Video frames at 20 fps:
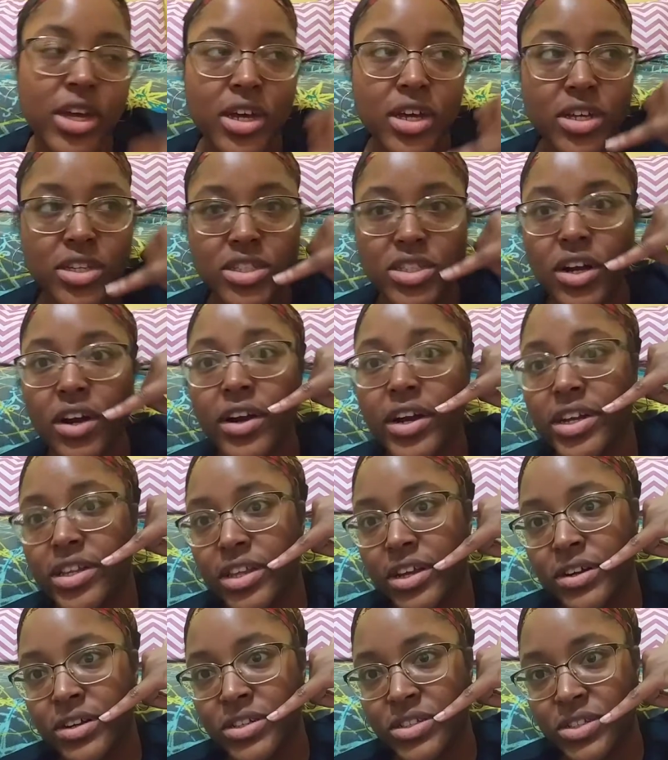Sorry,
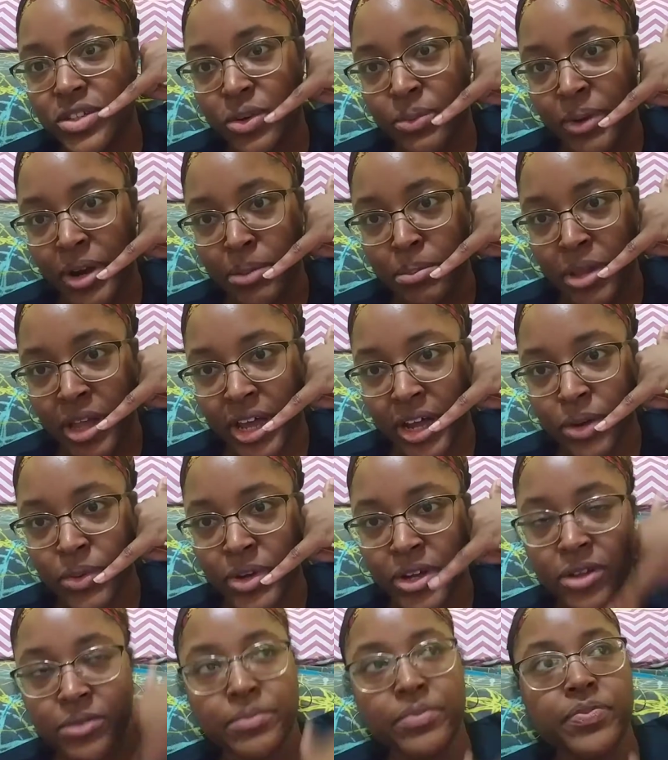there is no Ray
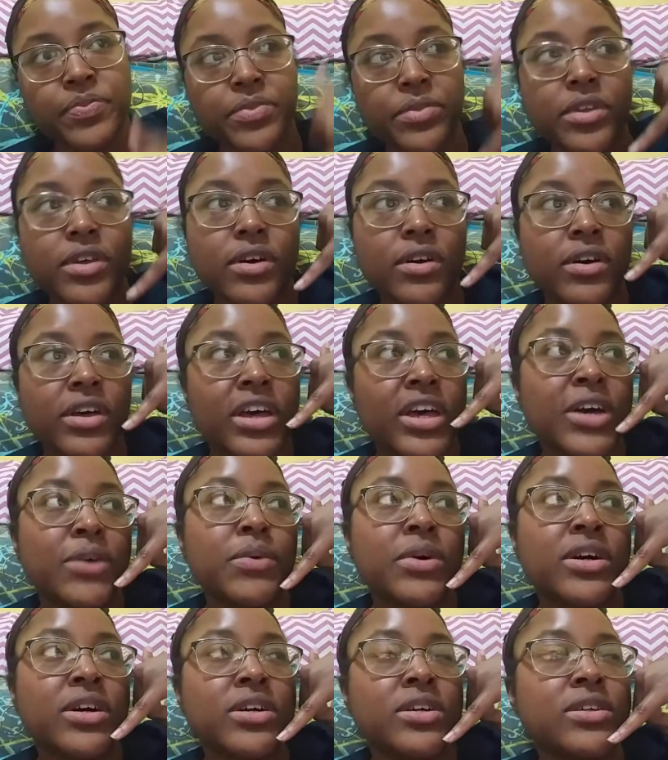Blackwell. Okay,
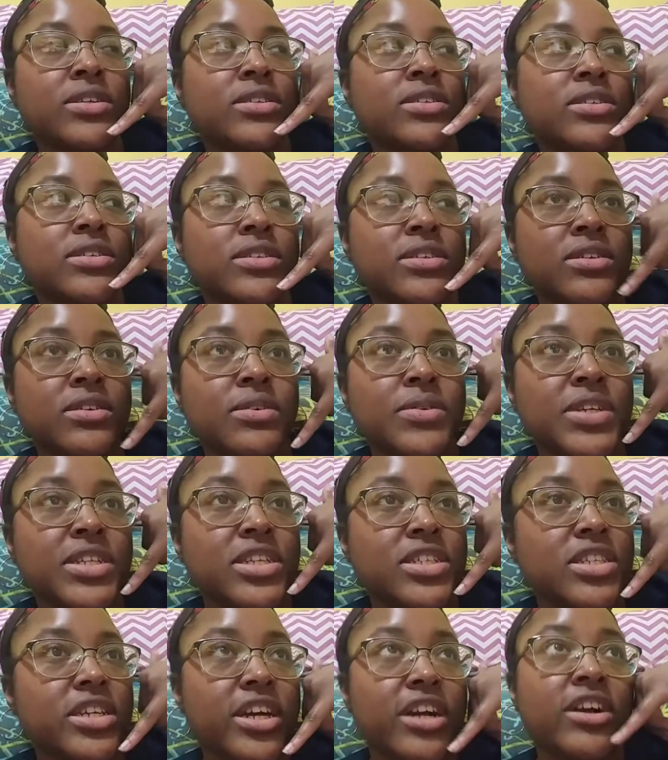well, he
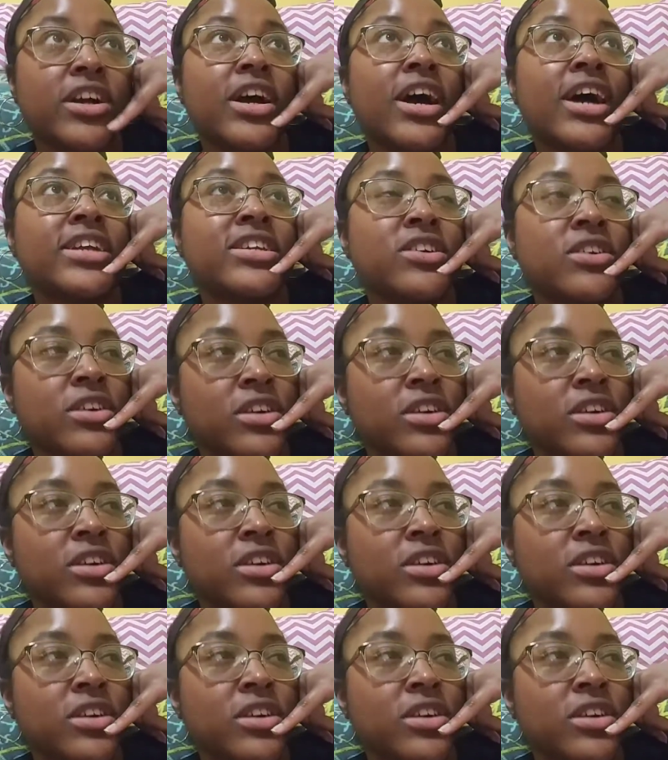doesn't carry ID on